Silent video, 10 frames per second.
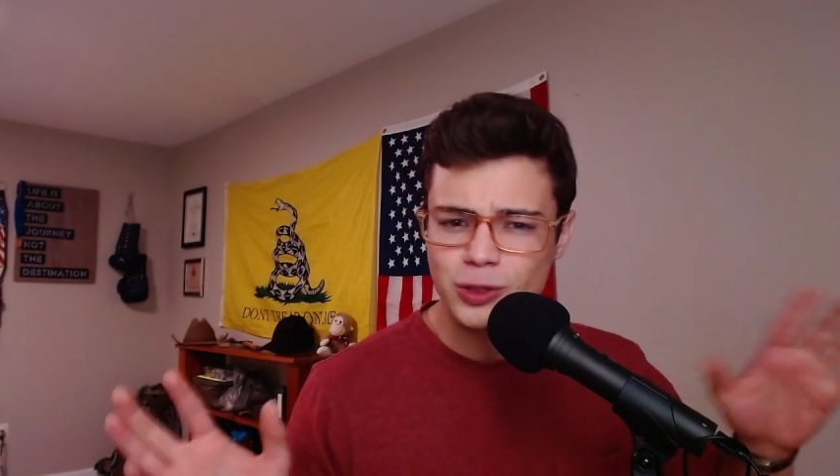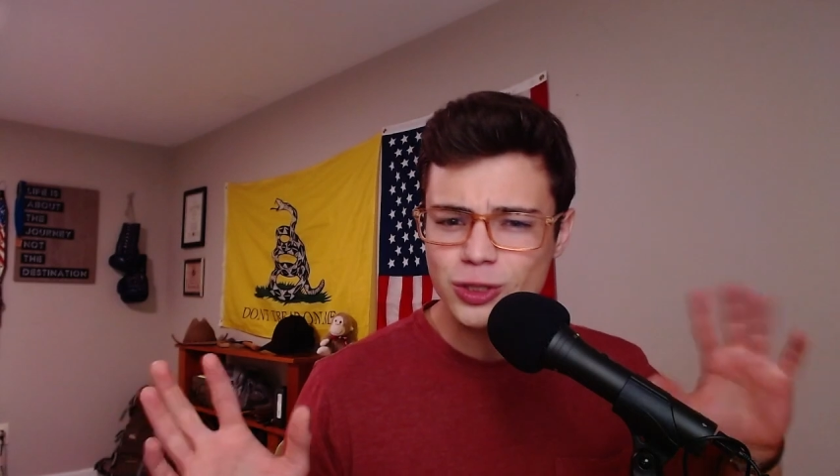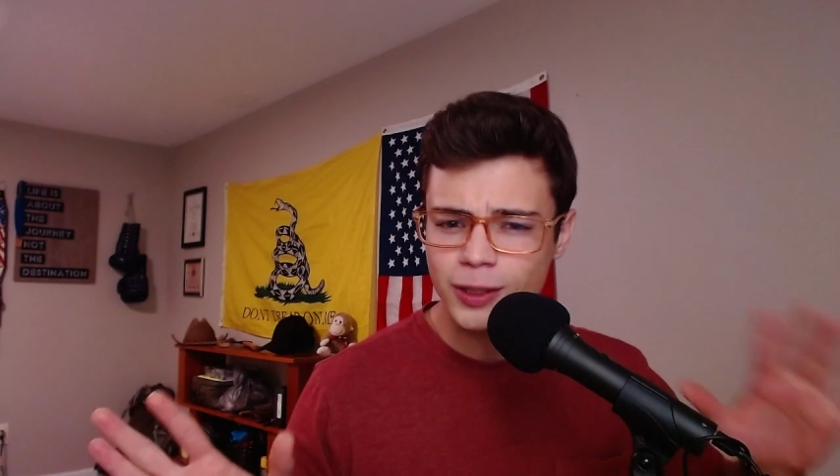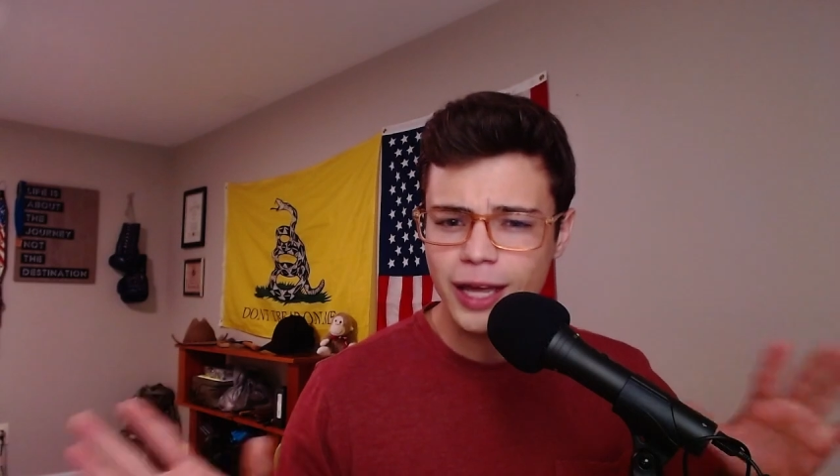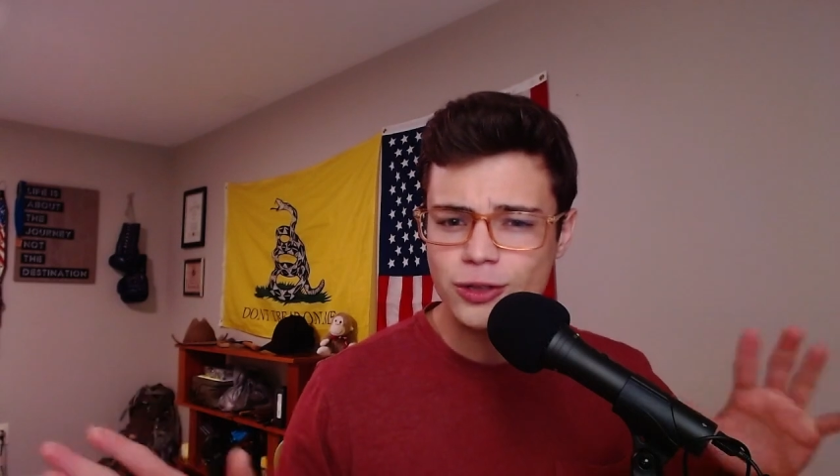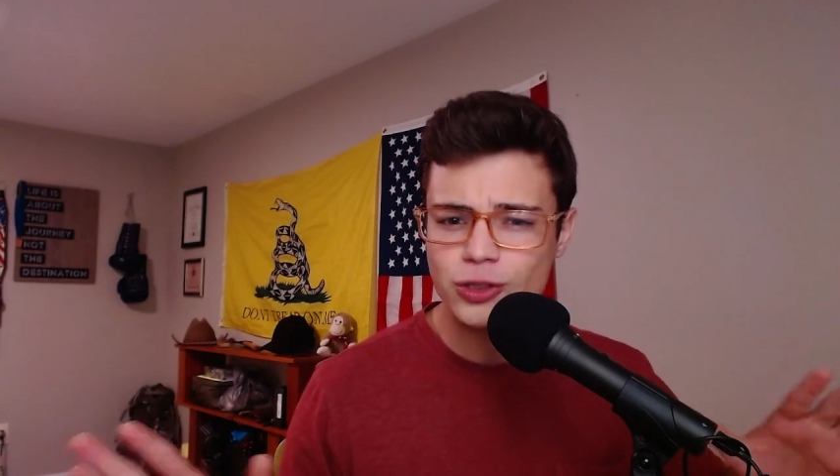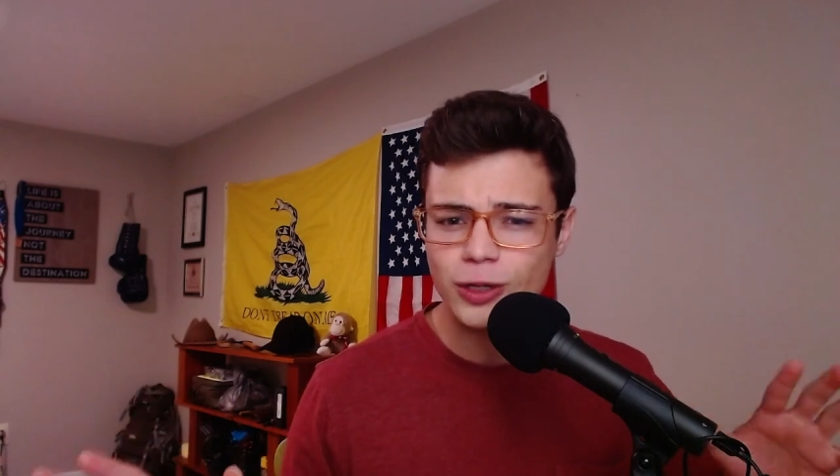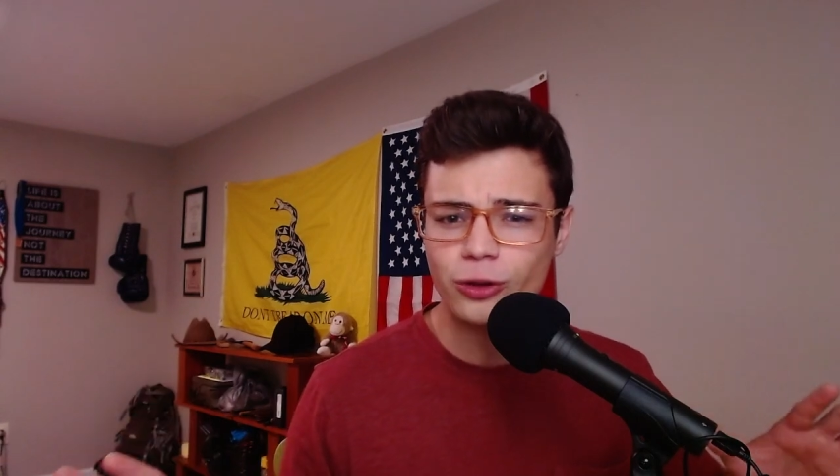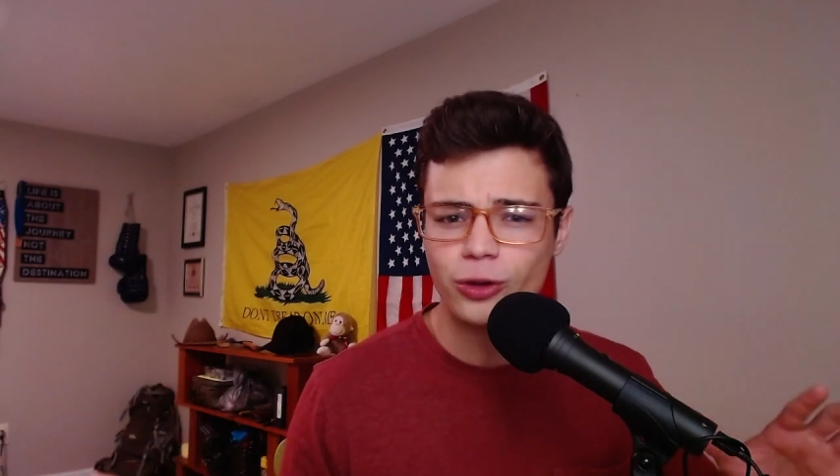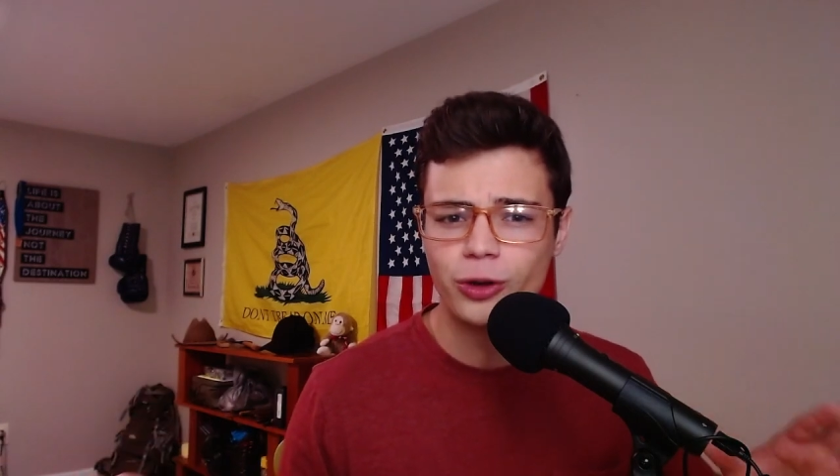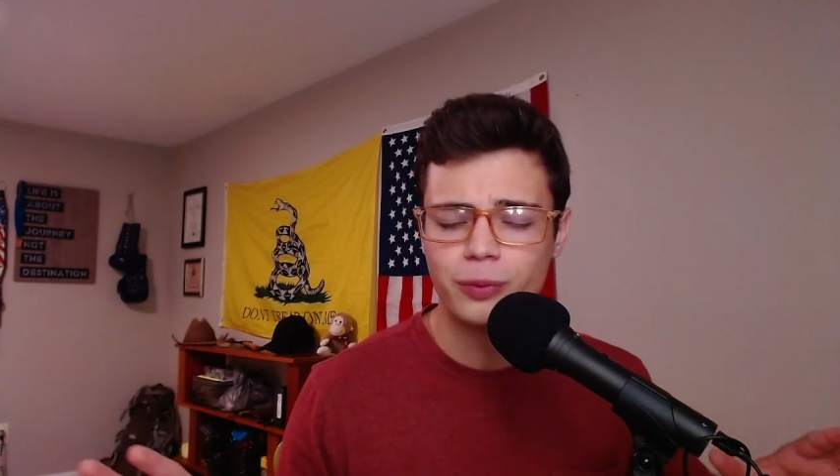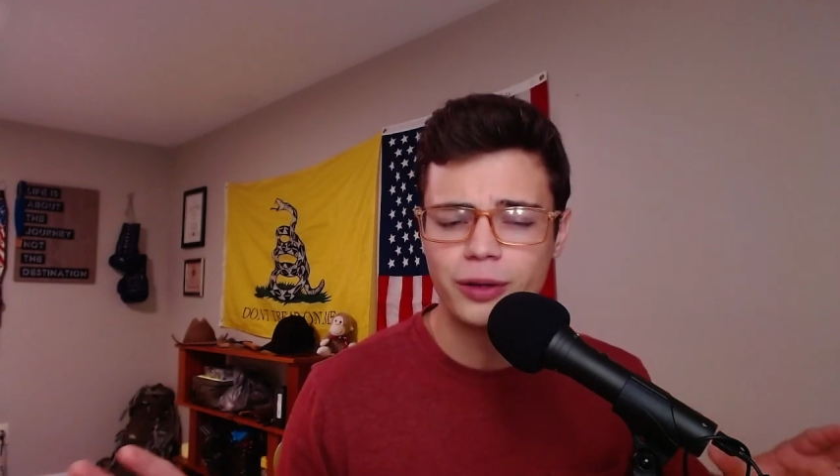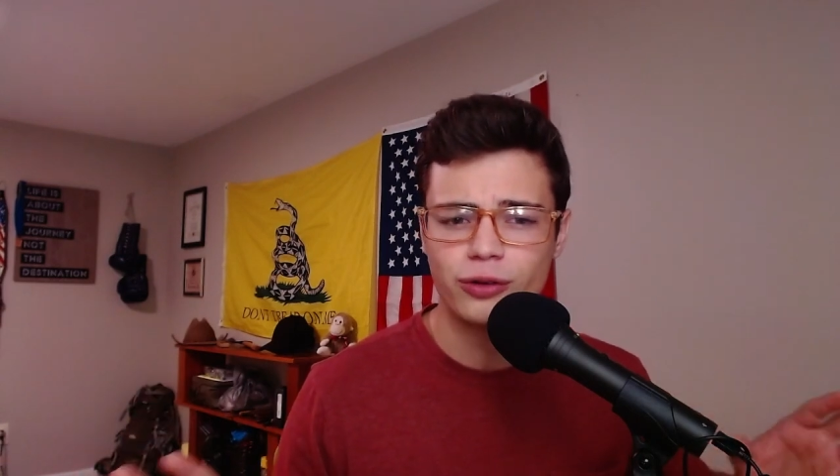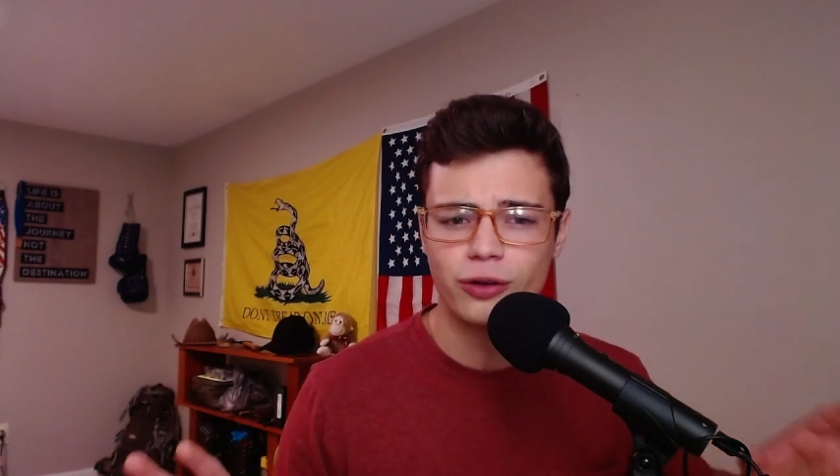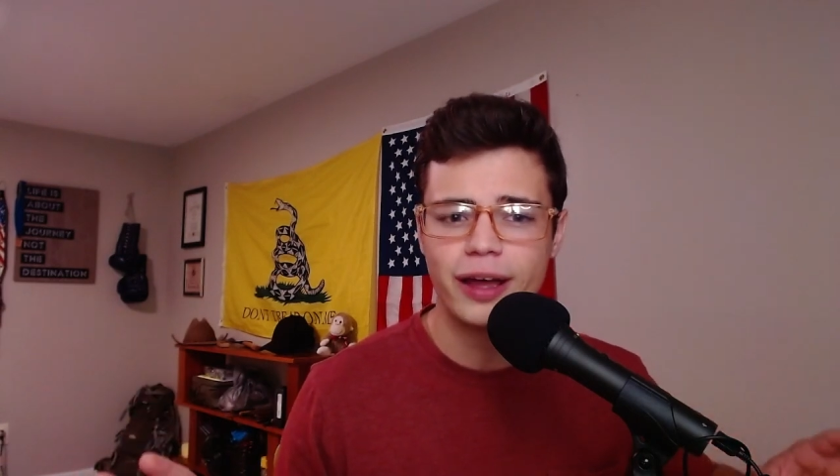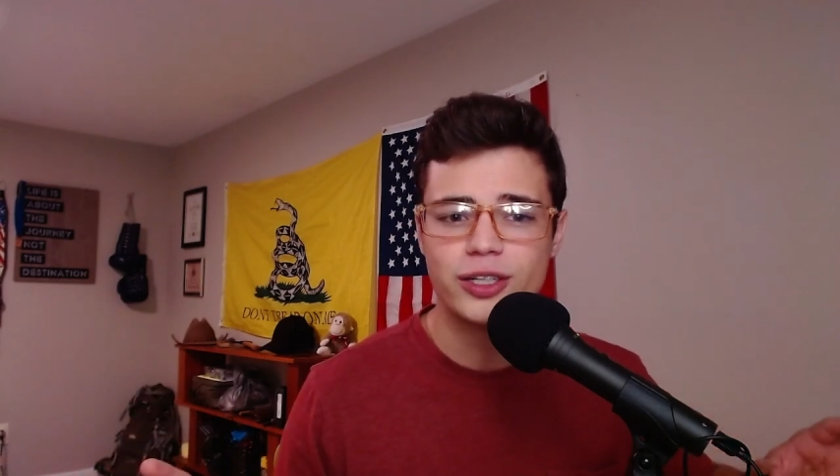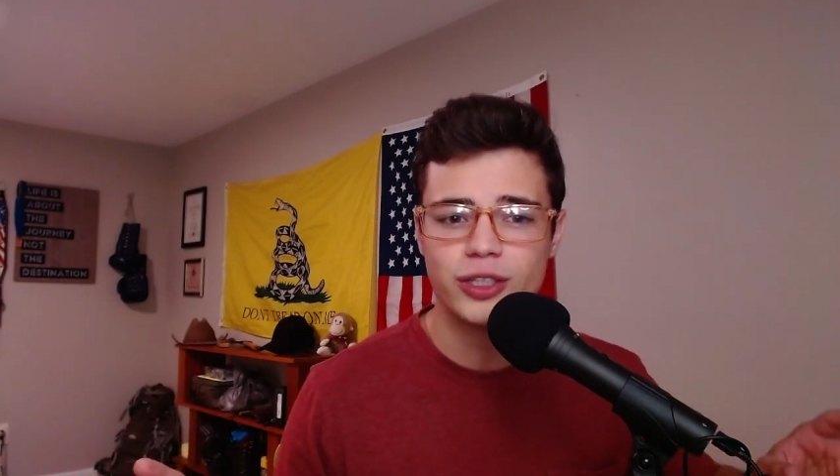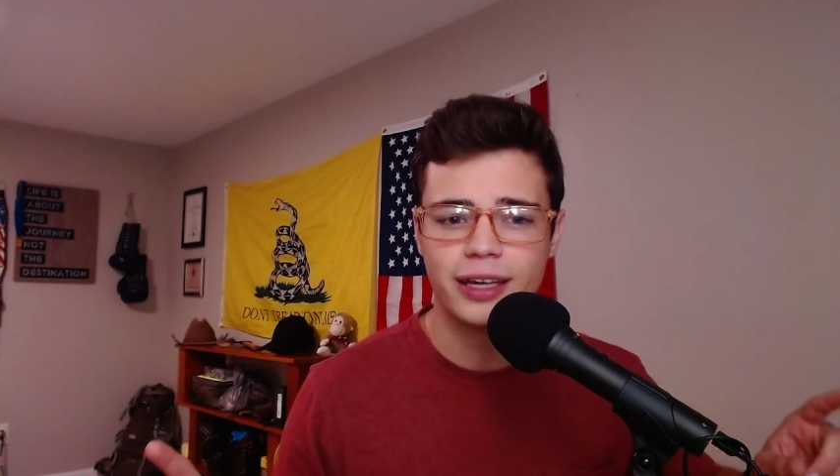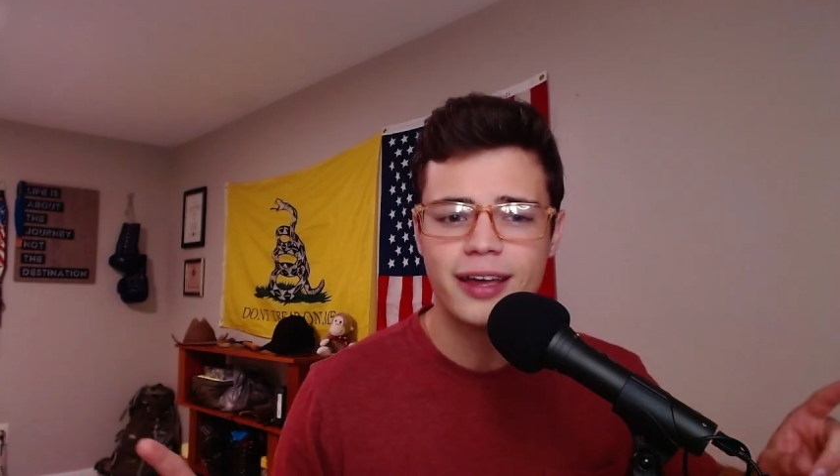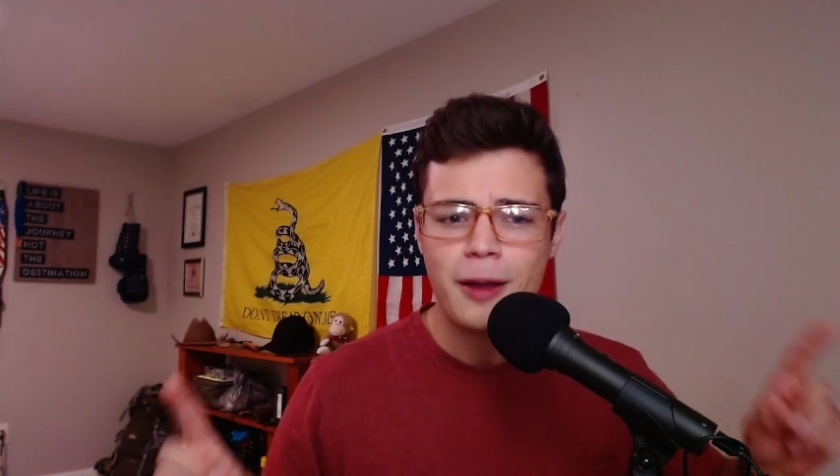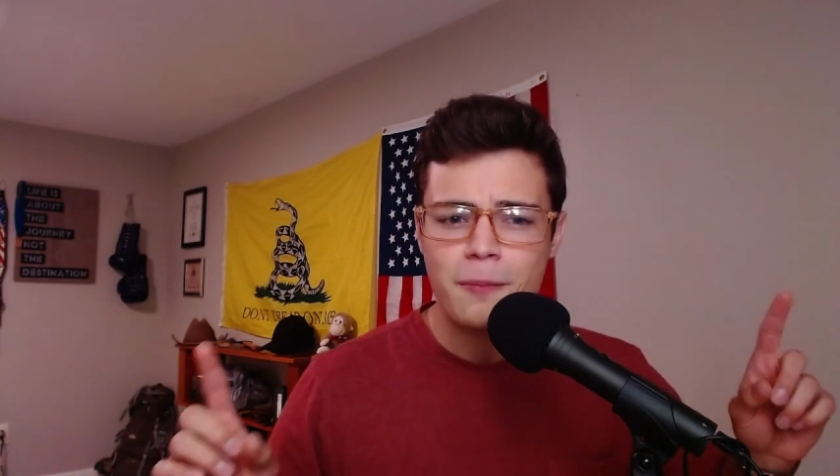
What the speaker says: just in case you need a little bit of refreshing,